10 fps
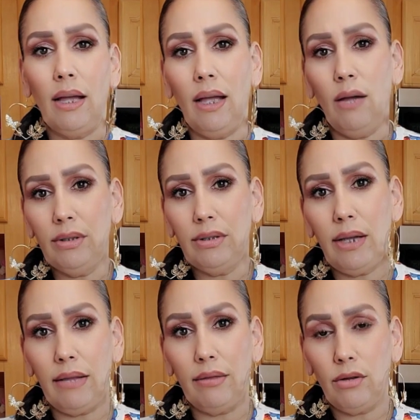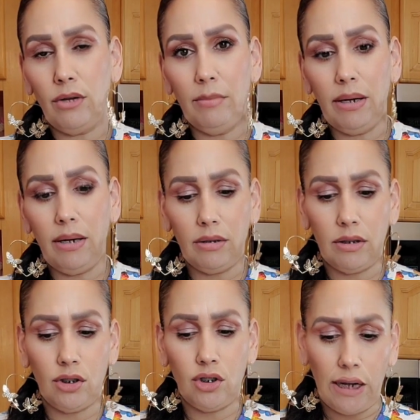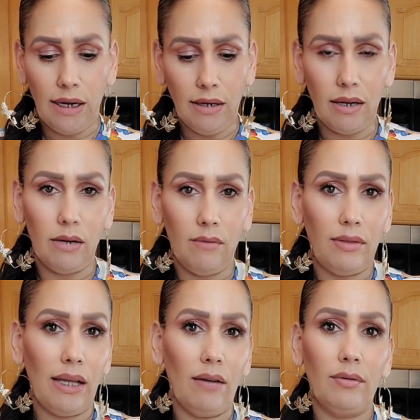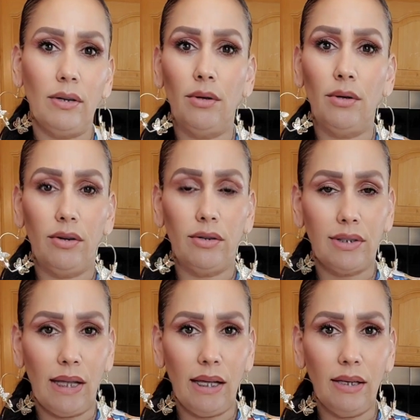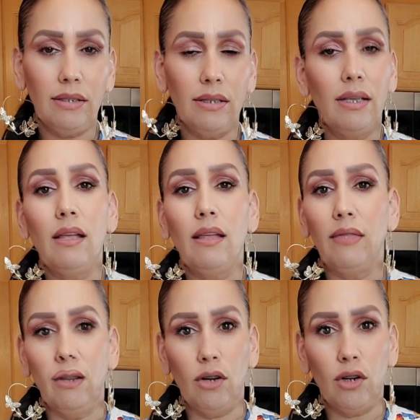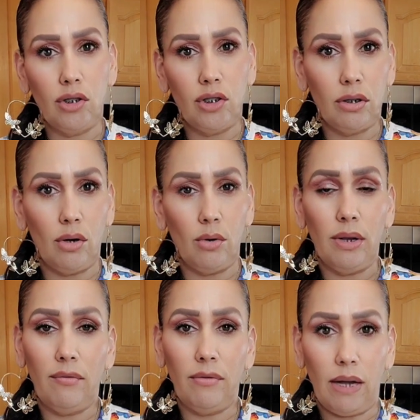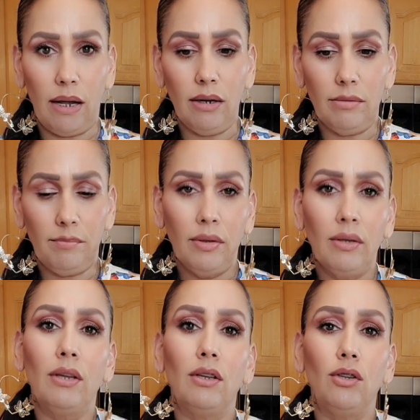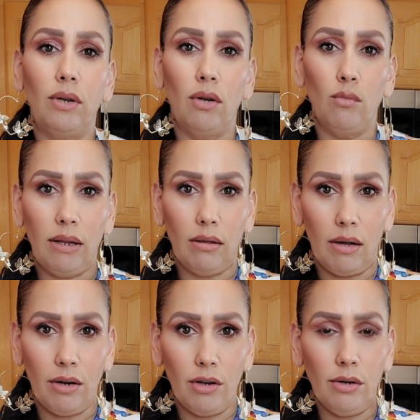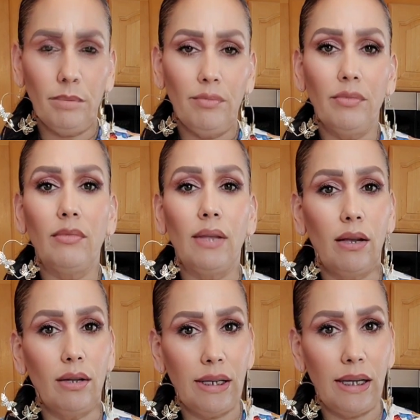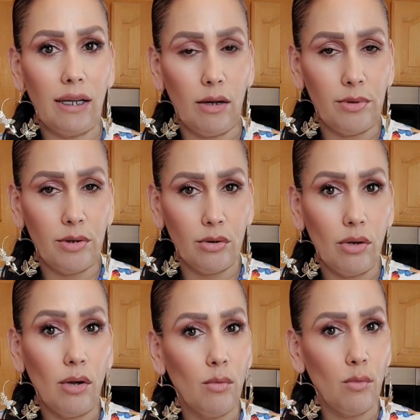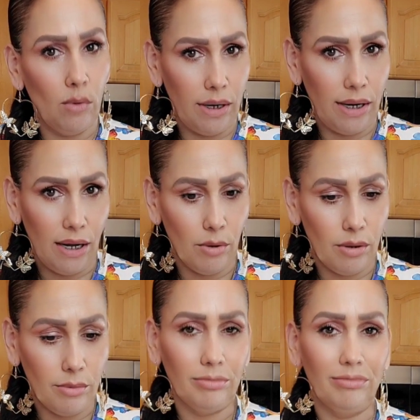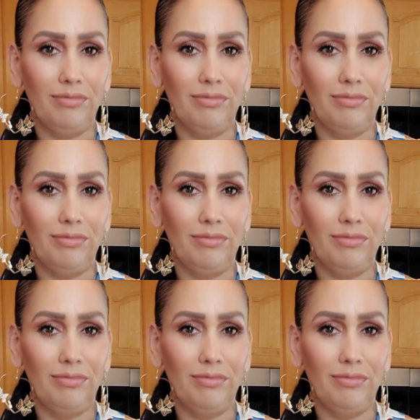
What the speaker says: I would say at 30 minutes, check. And if they have doubled their size, then you're good to go. If not, you can wait longer. It could take up to 1 hour.